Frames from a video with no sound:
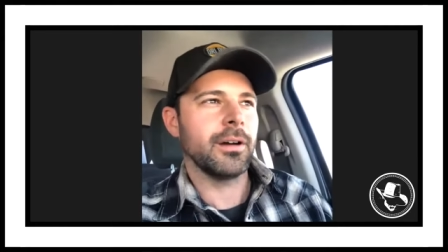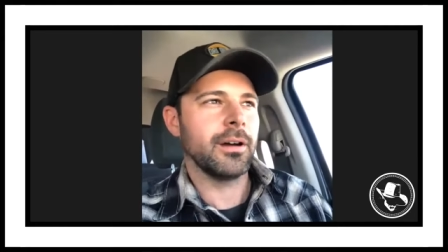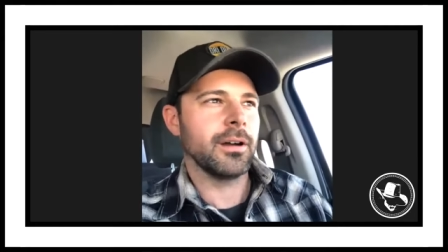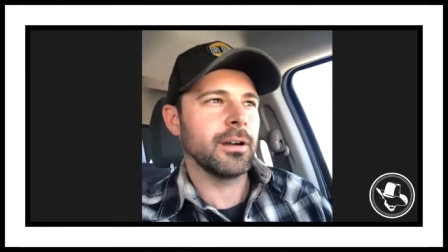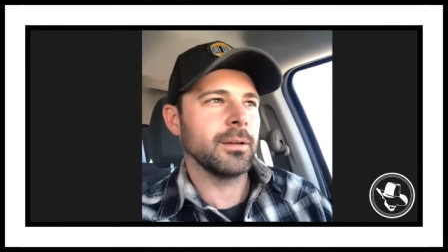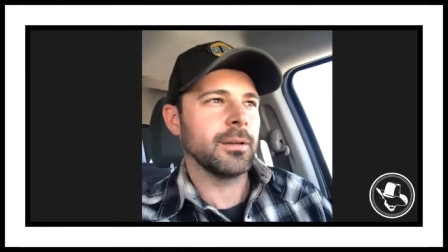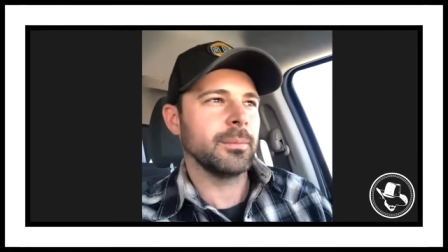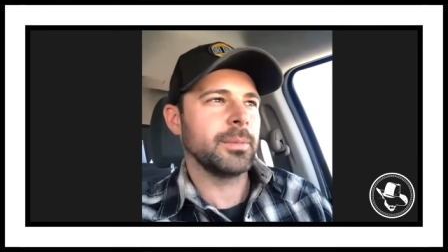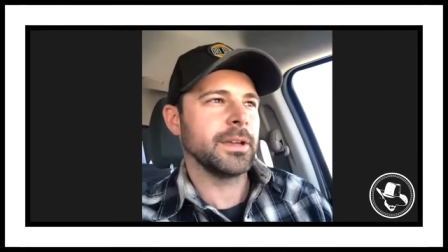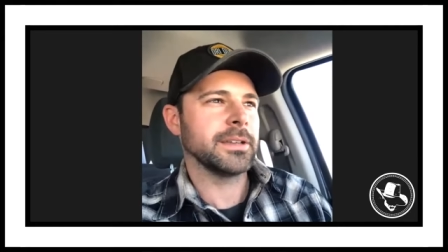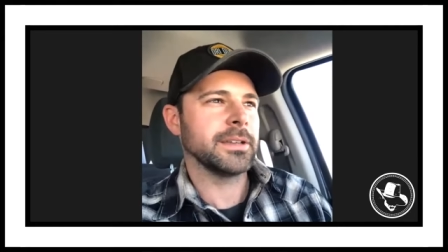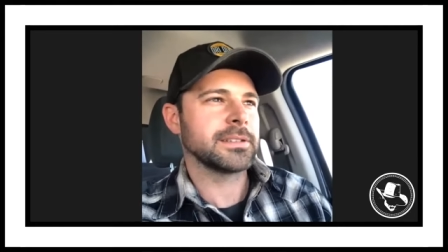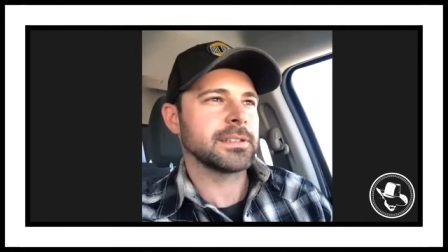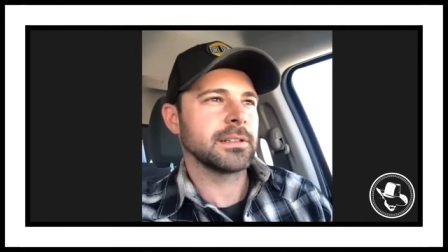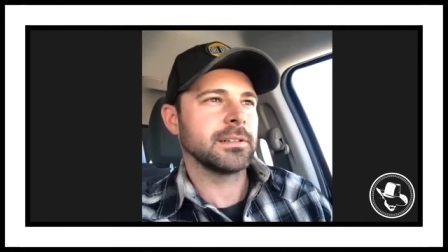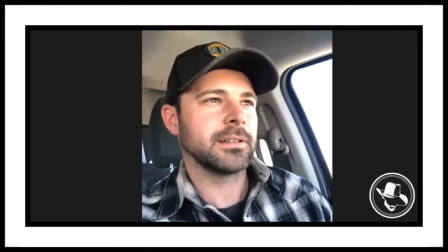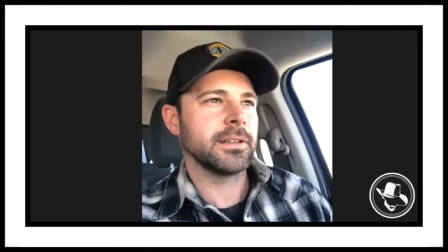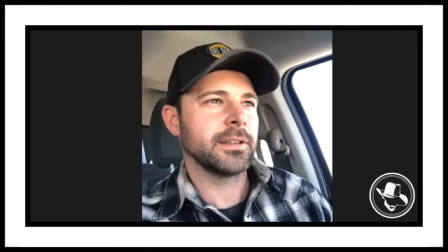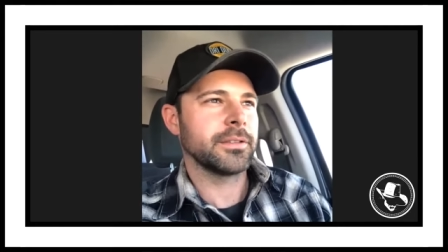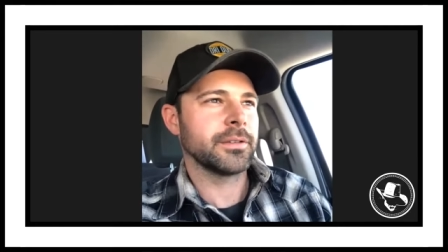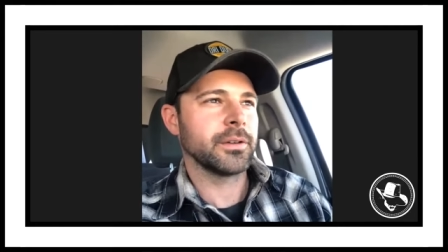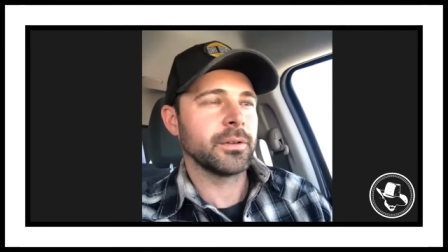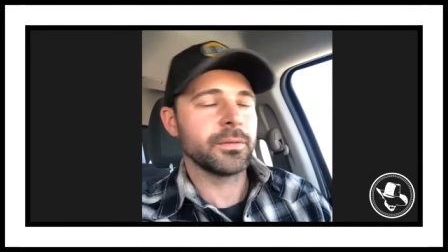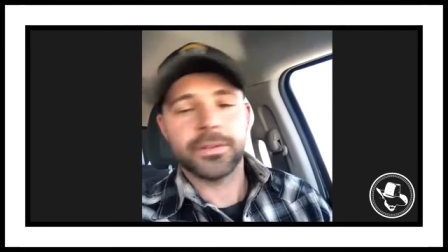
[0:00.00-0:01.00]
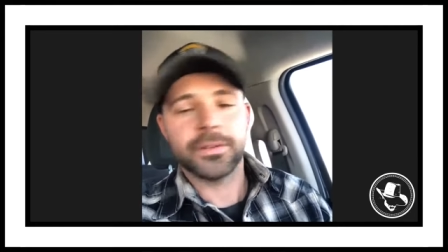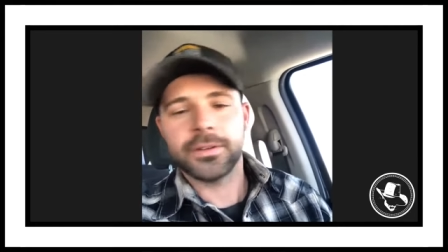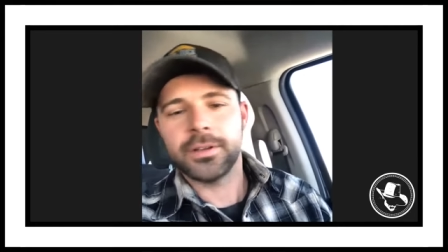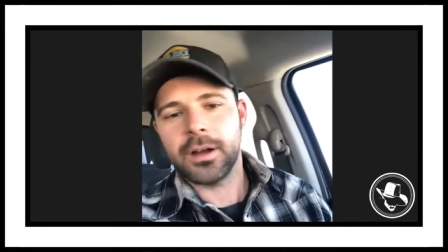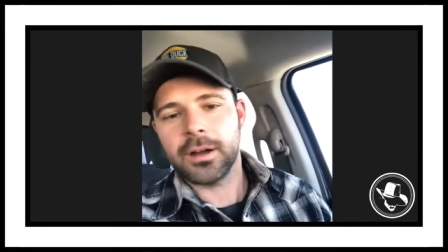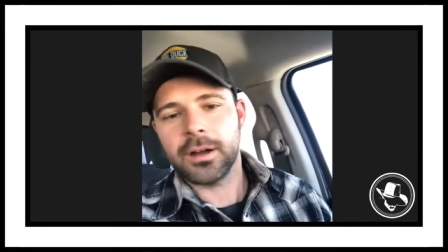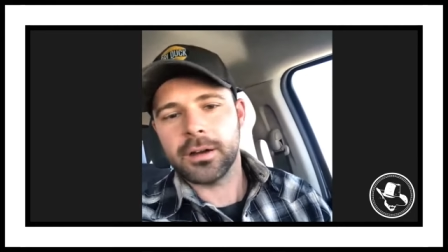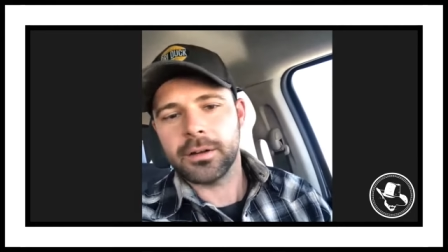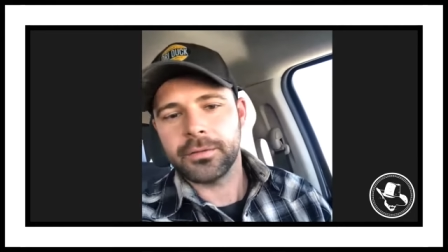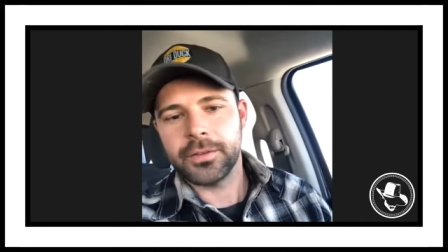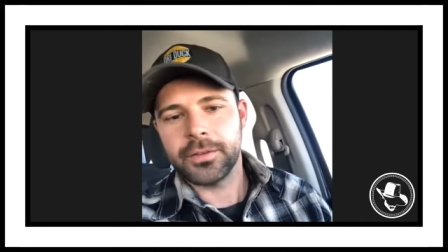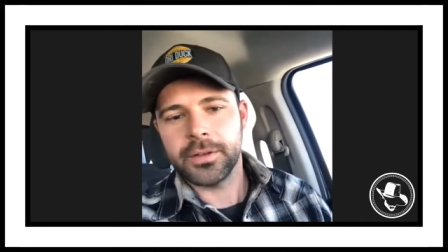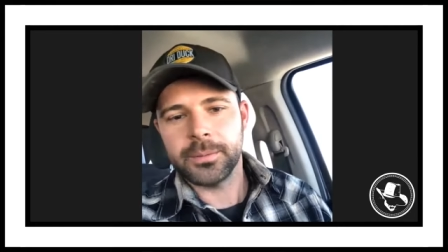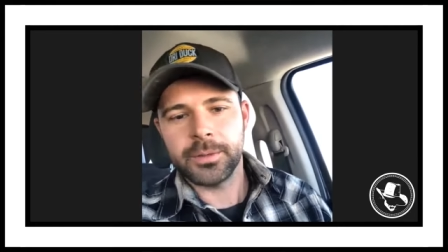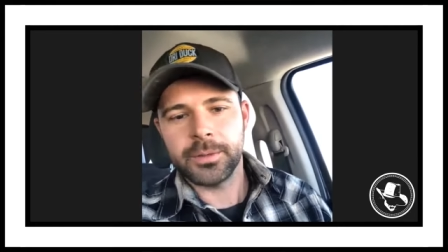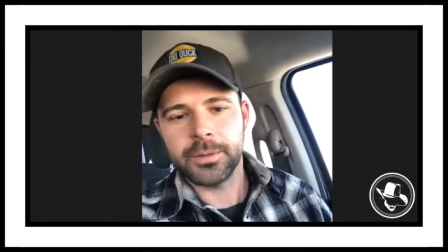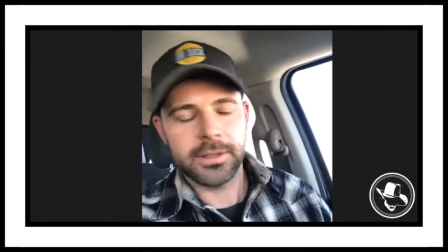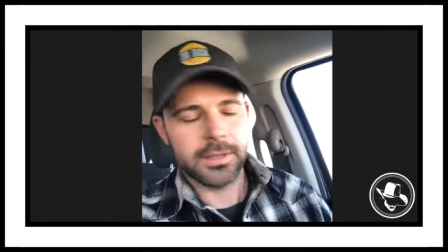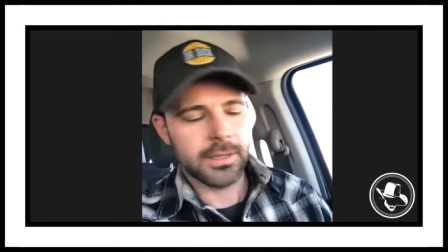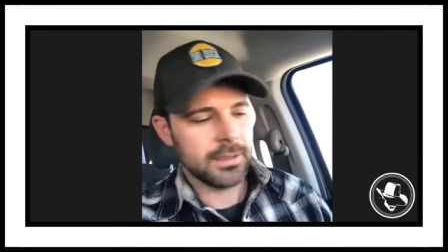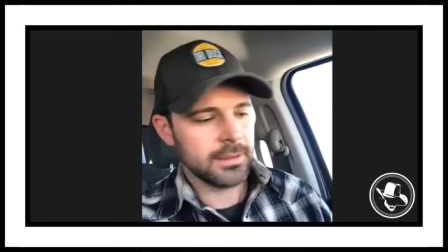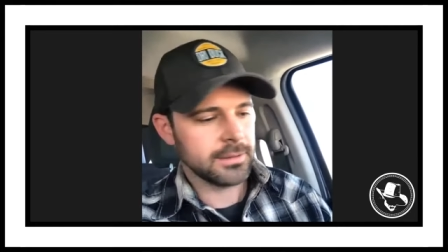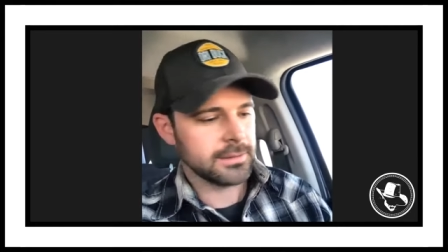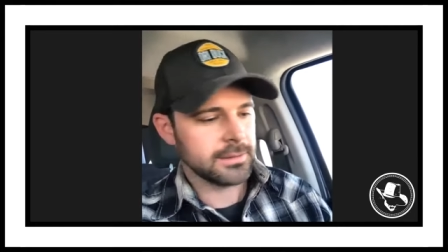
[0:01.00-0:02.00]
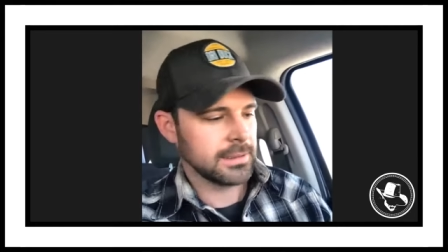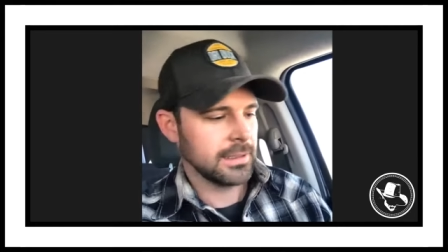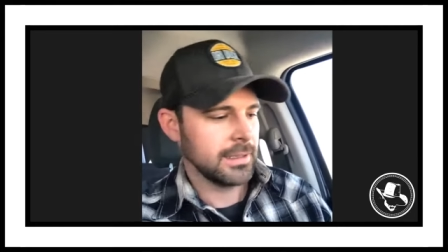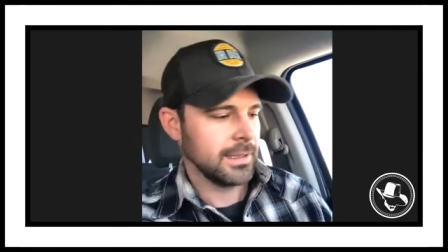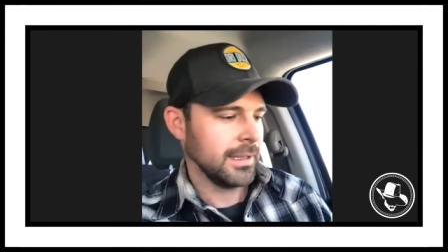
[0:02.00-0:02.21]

art basically through photography because